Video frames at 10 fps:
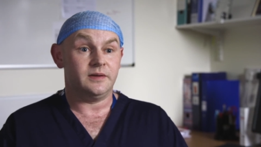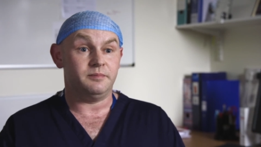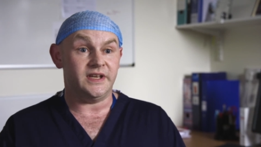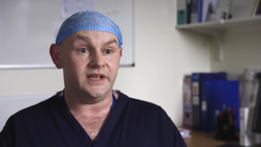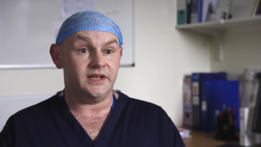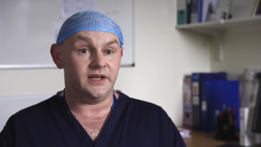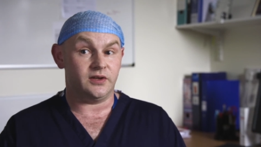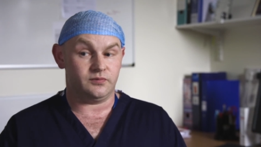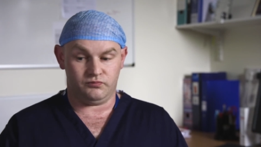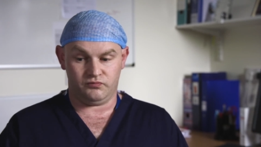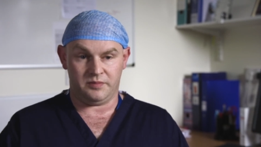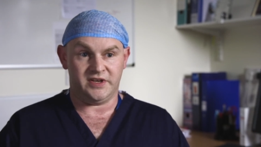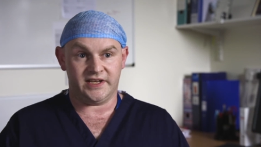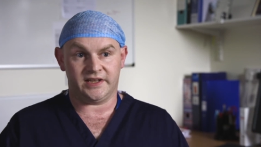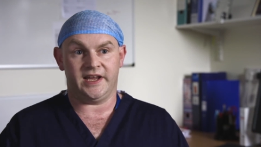be
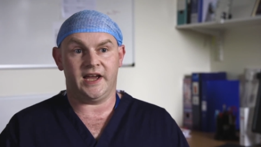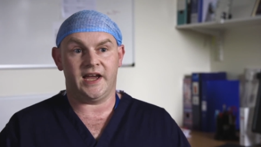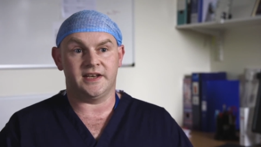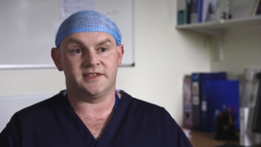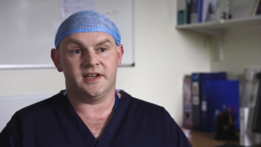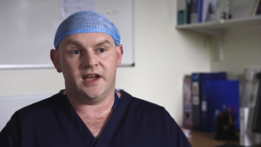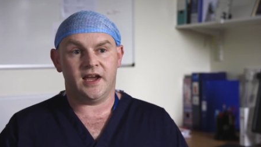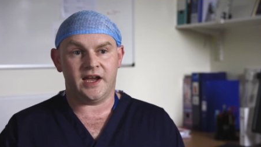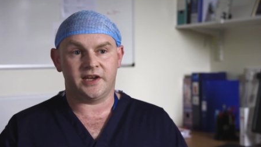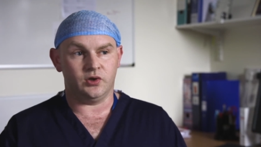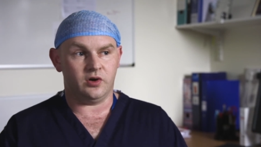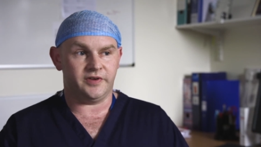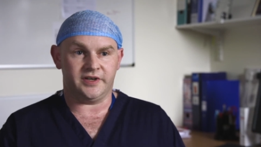immediately at hand, I can offer